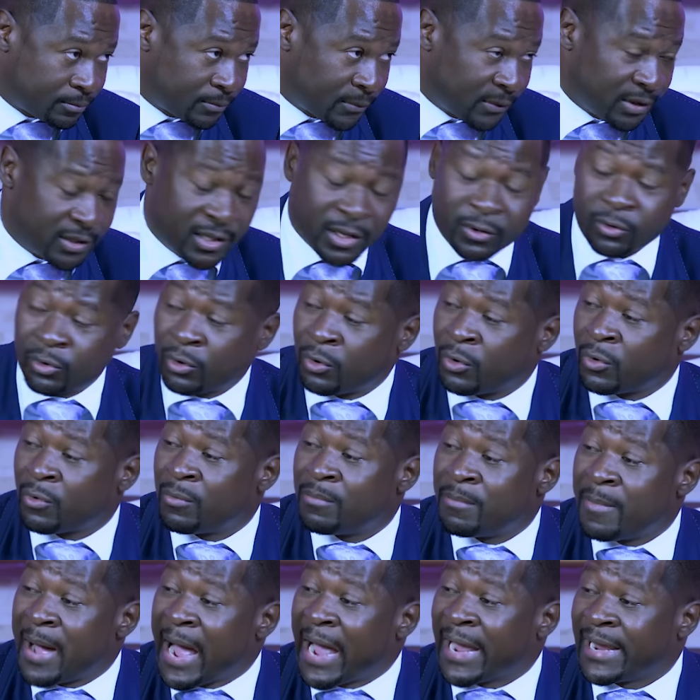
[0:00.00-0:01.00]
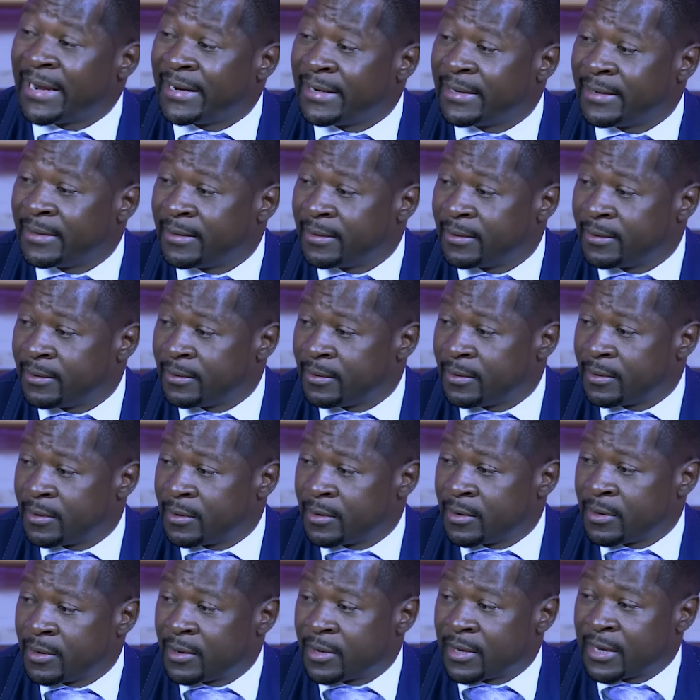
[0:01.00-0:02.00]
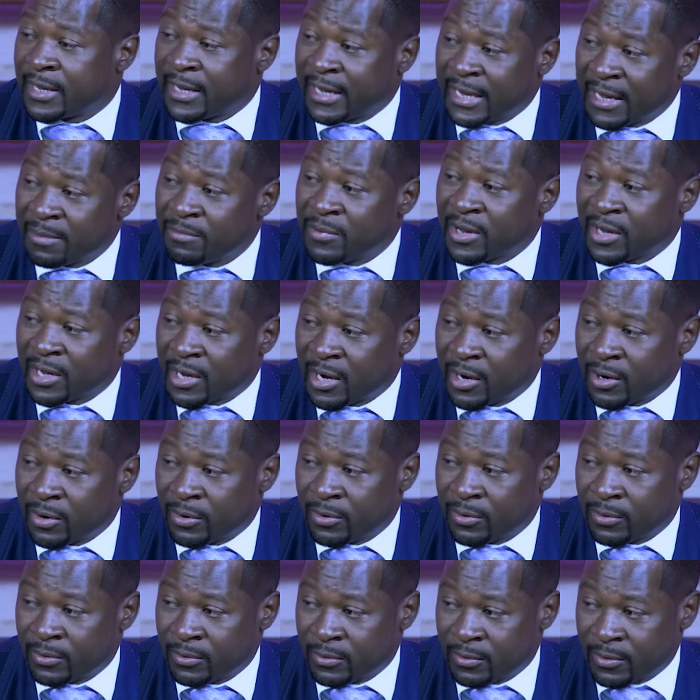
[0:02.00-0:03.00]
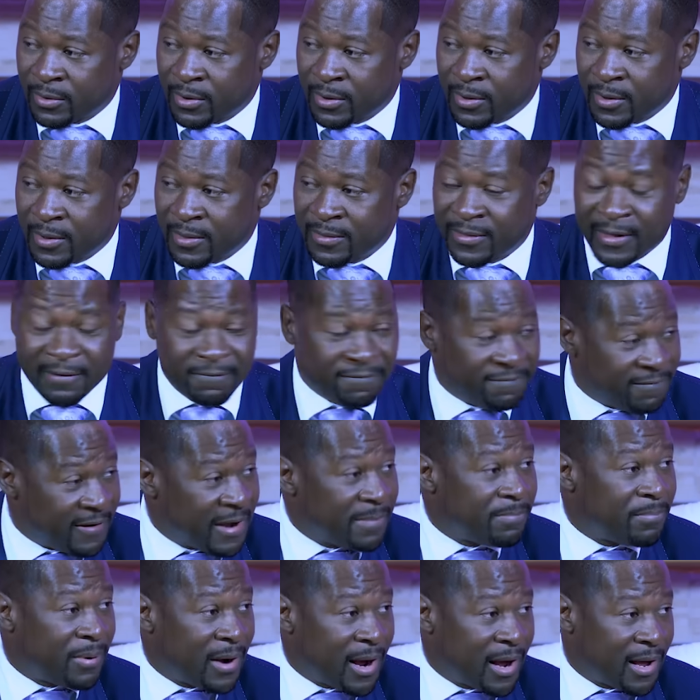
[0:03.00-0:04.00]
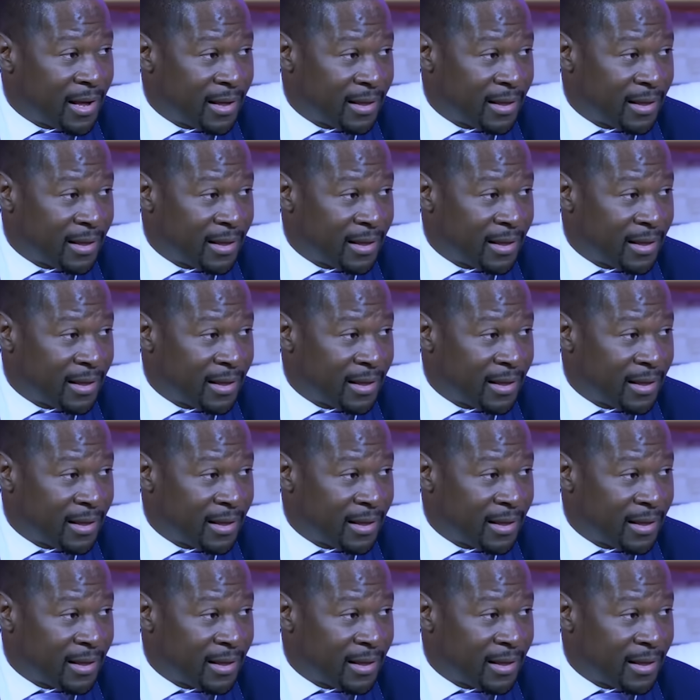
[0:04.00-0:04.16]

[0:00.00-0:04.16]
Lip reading: The chloramine chemical, the vapor